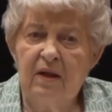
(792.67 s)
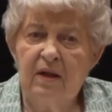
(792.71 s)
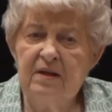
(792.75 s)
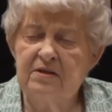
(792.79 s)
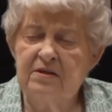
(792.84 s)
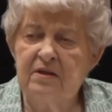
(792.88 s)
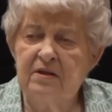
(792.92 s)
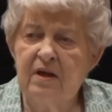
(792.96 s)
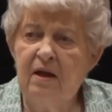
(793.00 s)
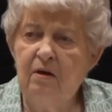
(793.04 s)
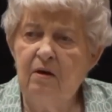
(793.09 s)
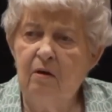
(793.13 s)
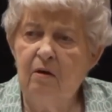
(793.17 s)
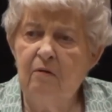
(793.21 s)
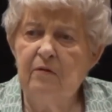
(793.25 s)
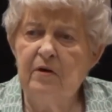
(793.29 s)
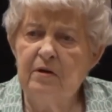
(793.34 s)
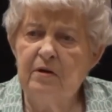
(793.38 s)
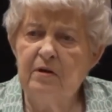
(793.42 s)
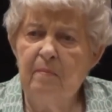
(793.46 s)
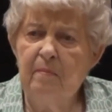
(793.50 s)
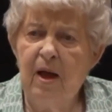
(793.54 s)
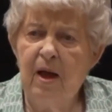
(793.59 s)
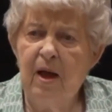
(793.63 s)
well, let's skate
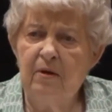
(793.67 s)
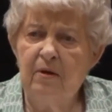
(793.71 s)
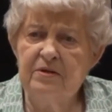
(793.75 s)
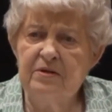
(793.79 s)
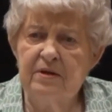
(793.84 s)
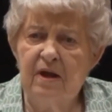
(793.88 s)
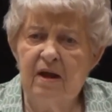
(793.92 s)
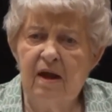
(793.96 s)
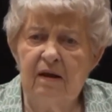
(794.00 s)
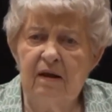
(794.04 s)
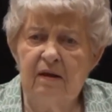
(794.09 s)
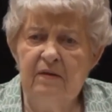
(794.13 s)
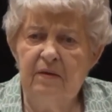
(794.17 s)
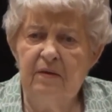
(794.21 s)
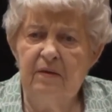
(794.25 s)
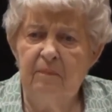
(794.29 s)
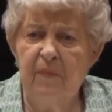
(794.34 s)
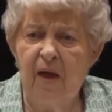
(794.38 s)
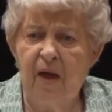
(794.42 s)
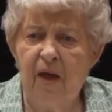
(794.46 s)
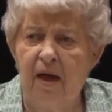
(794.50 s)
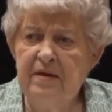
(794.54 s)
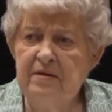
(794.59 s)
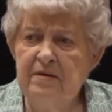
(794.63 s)
over to Mouse
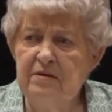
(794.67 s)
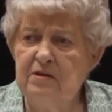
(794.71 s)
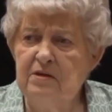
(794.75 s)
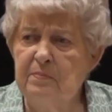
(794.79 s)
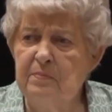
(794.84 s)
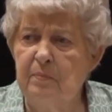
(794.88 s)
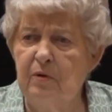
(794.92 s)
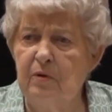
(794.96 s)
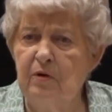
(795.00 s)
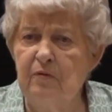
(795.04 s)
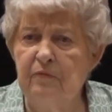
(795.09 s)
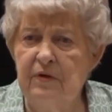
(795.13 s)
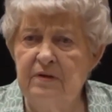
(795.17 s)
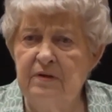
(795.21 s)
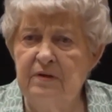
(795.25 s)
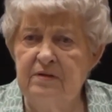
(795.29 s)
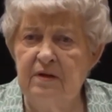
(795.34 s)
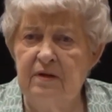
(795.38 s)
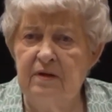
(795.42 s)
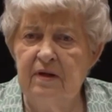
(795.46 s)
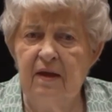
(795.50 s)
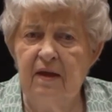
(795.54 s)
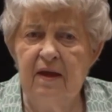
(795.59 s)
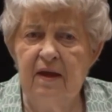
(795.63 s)
Island. The ice is
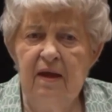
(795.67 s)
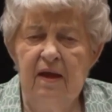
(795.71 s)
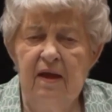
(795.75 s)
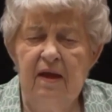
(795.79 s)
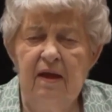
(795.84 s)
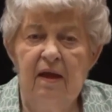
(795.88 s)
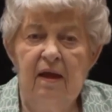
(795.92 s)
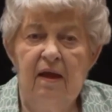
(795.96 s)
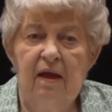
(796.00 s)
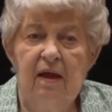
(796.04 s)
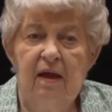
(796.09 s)
perfect today.